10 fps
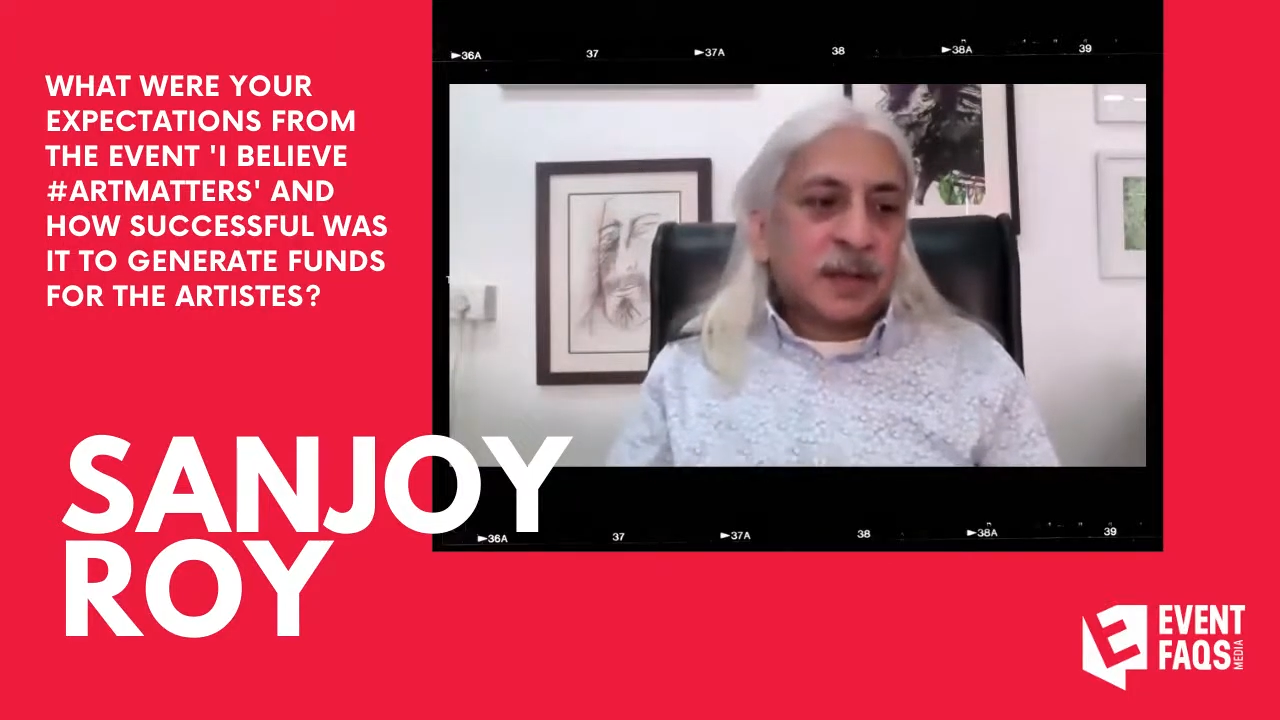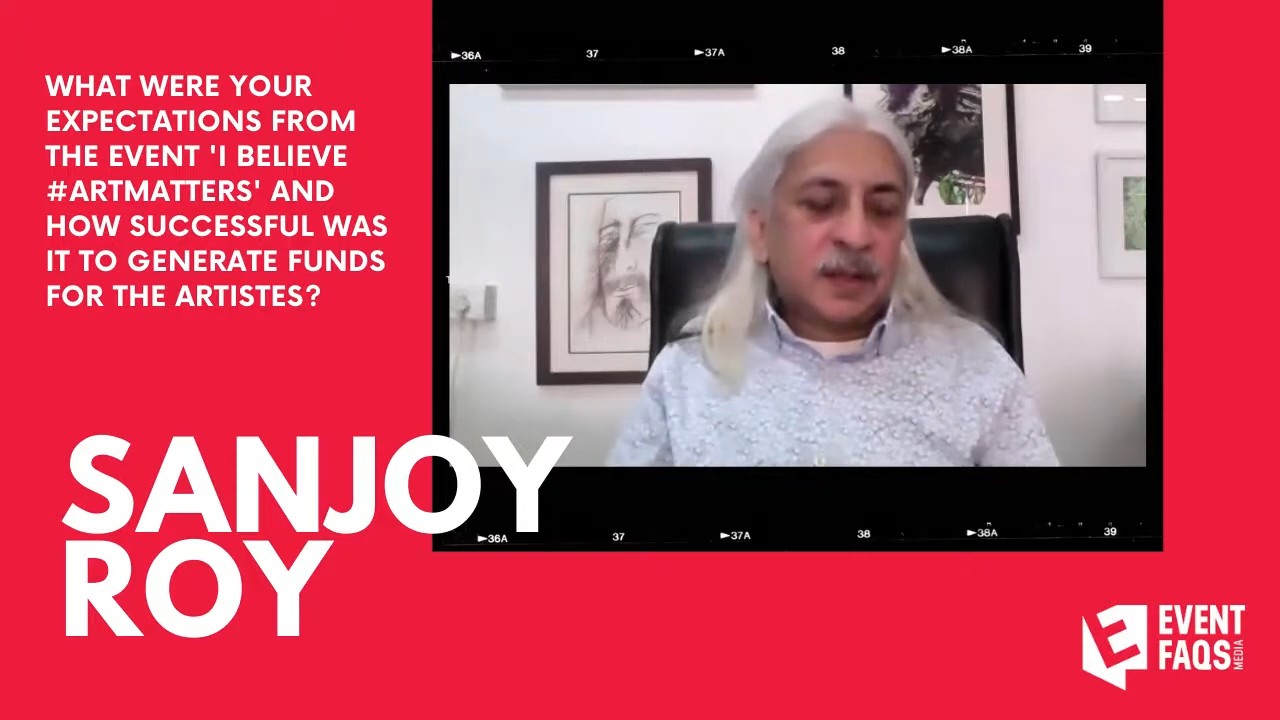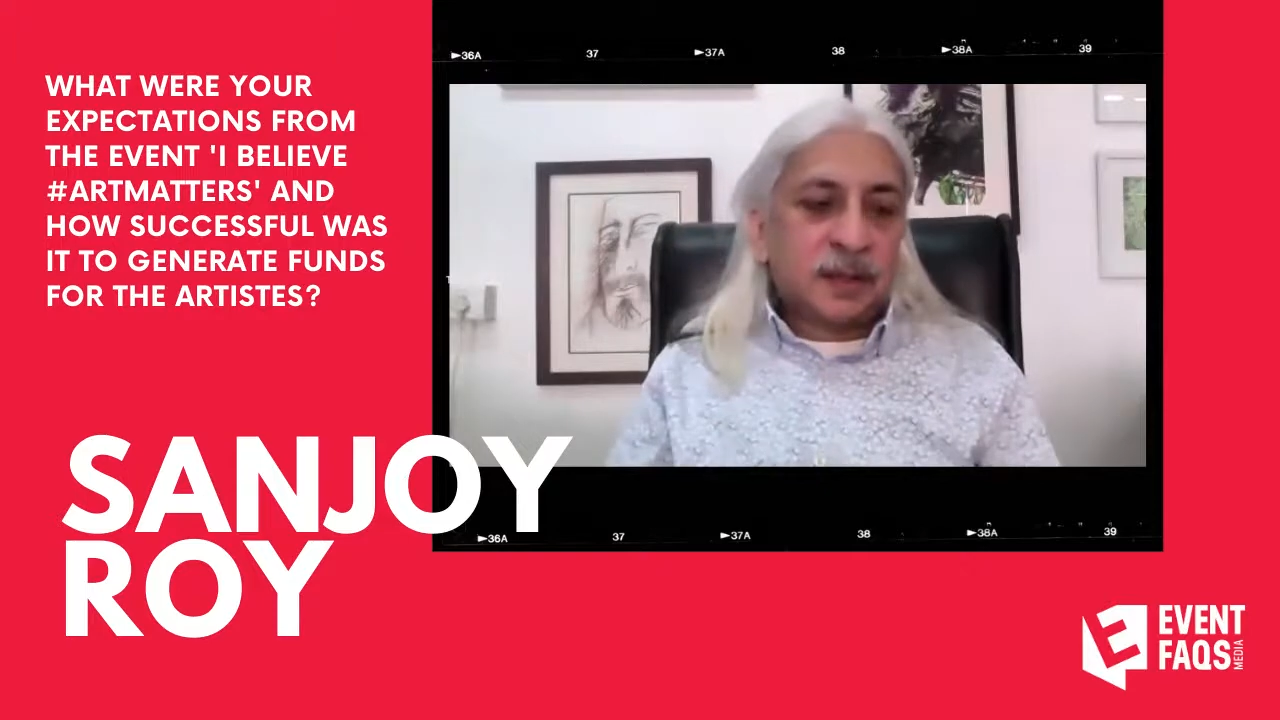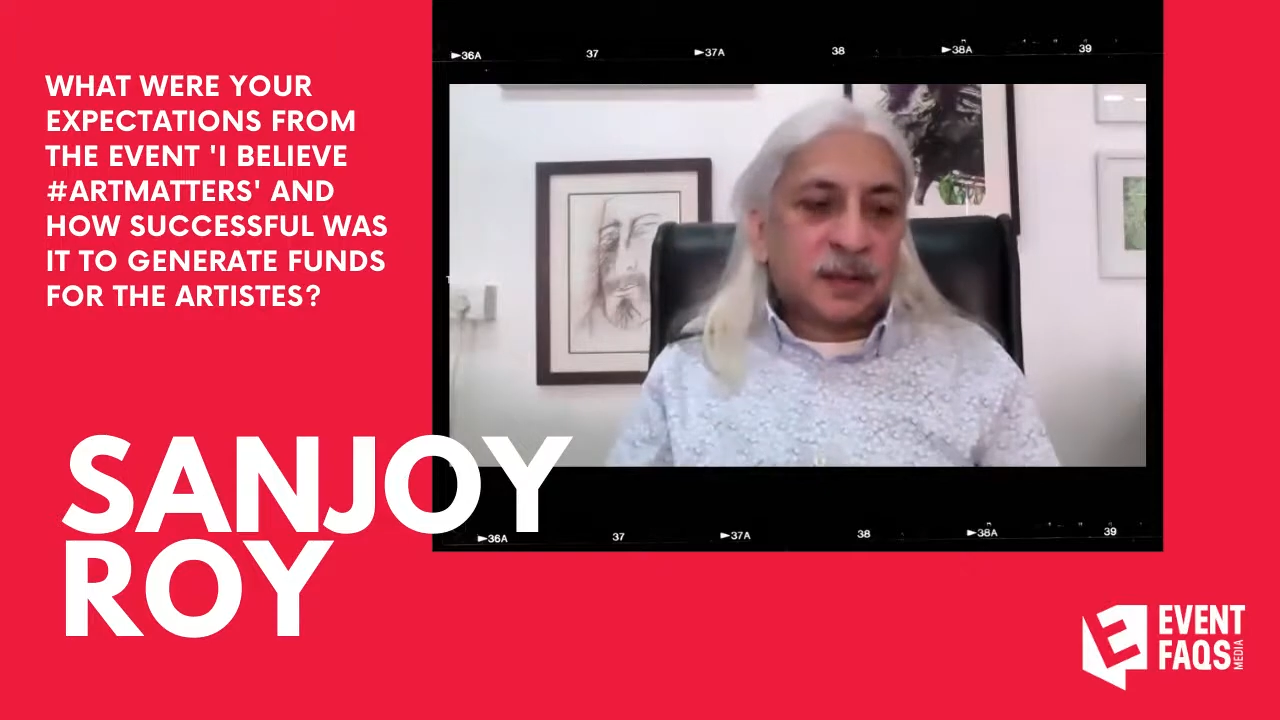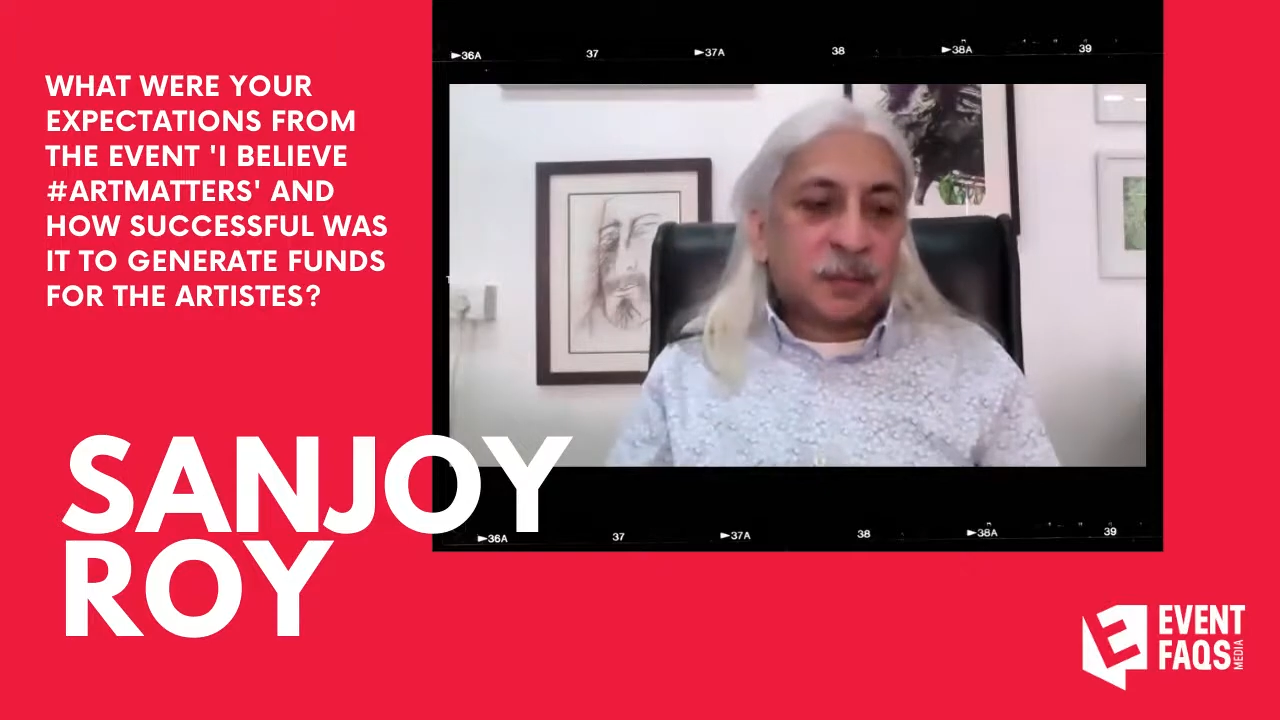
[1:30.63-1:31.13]

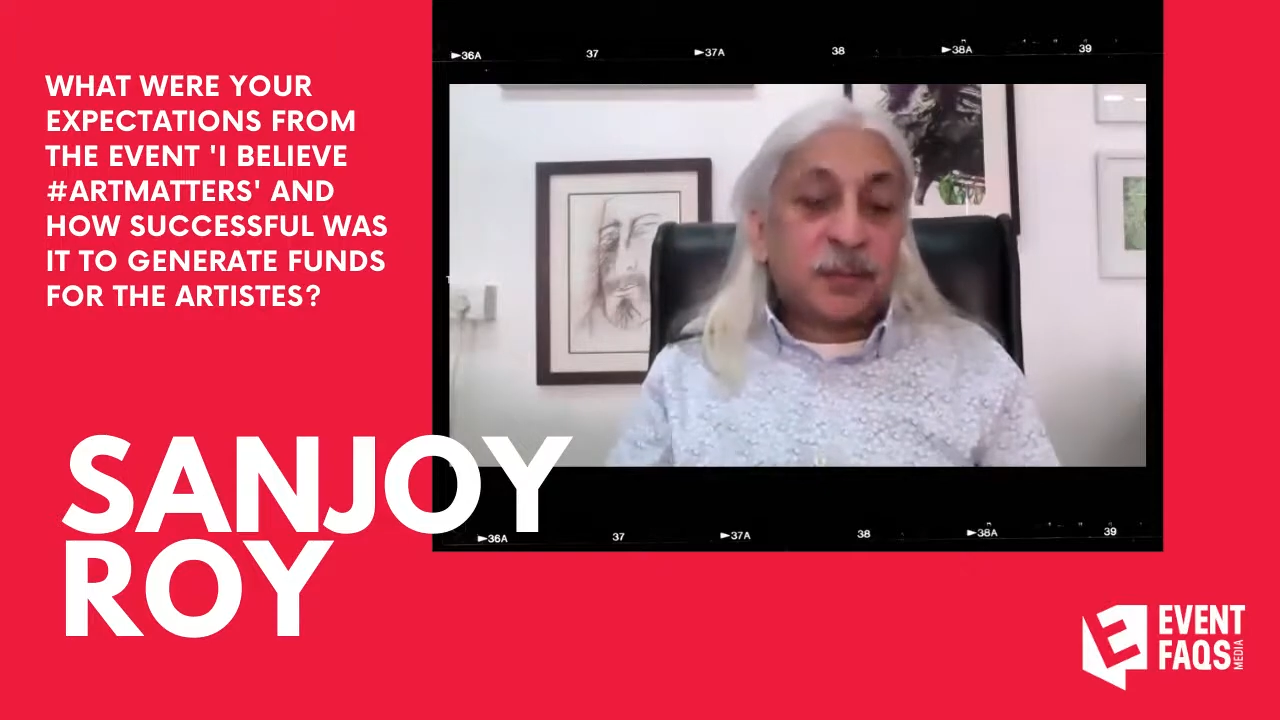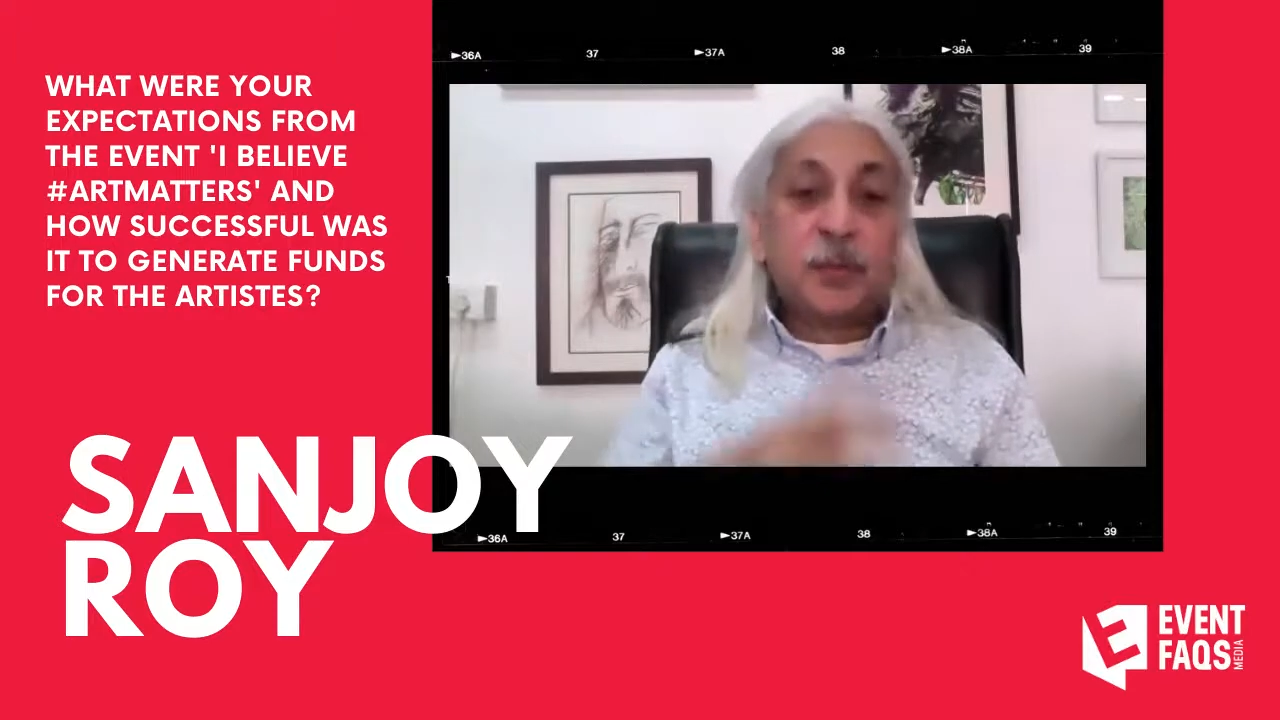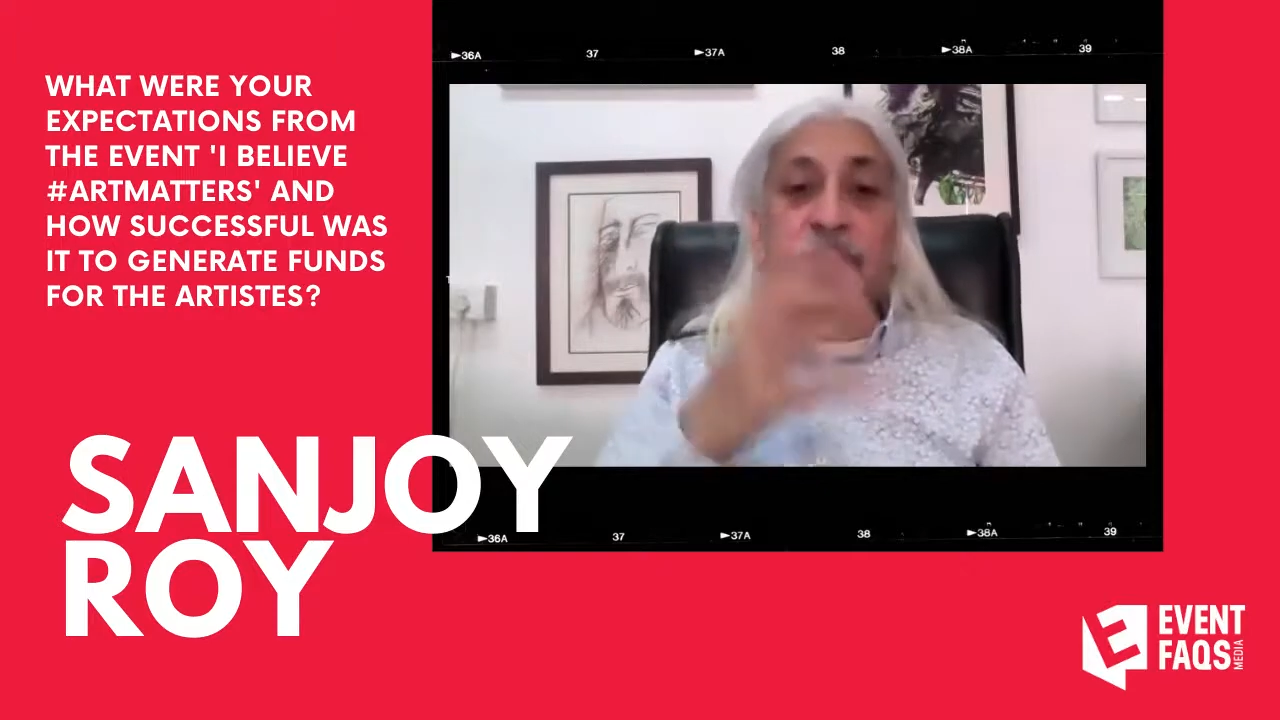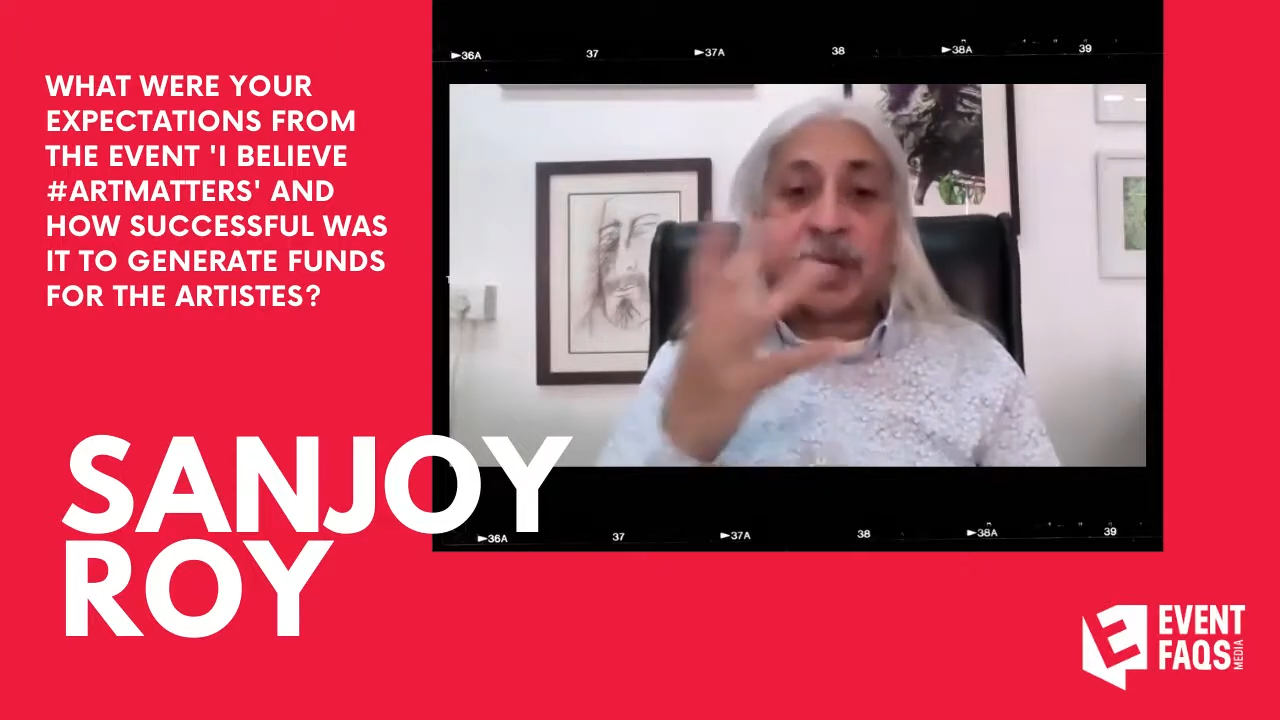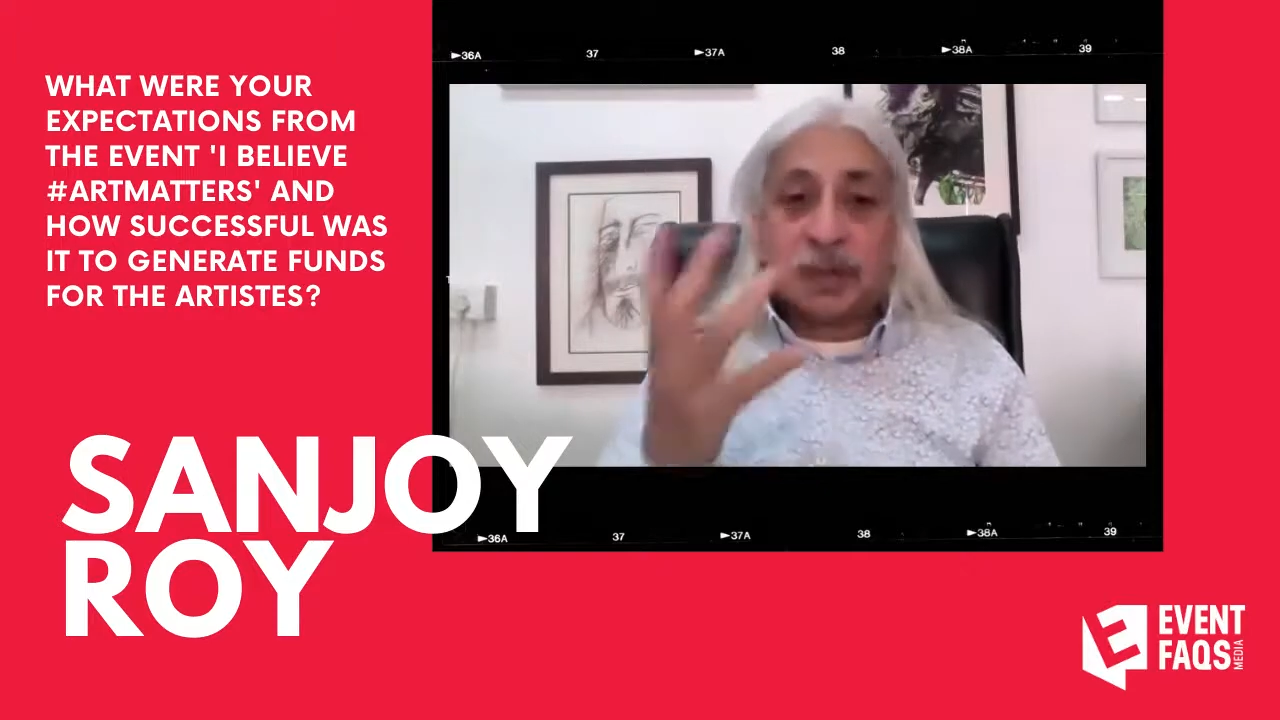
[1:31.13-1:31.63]
uh,
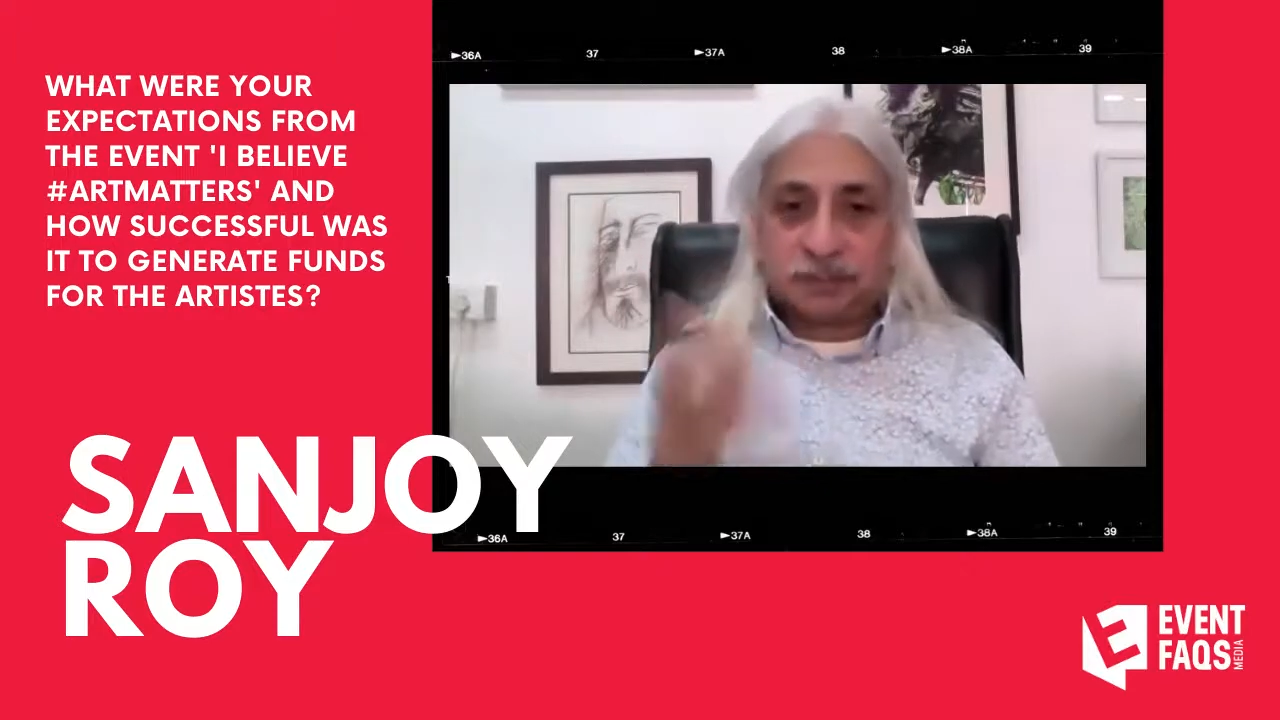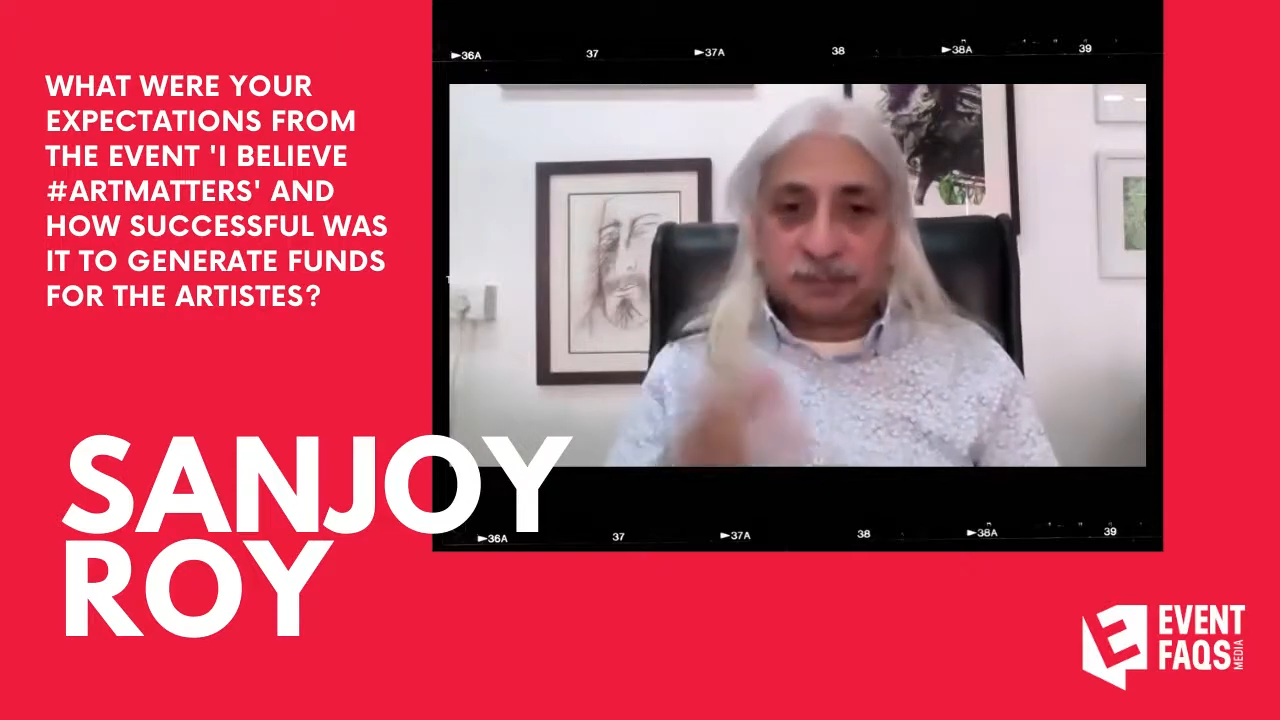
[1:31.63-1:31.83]
beauty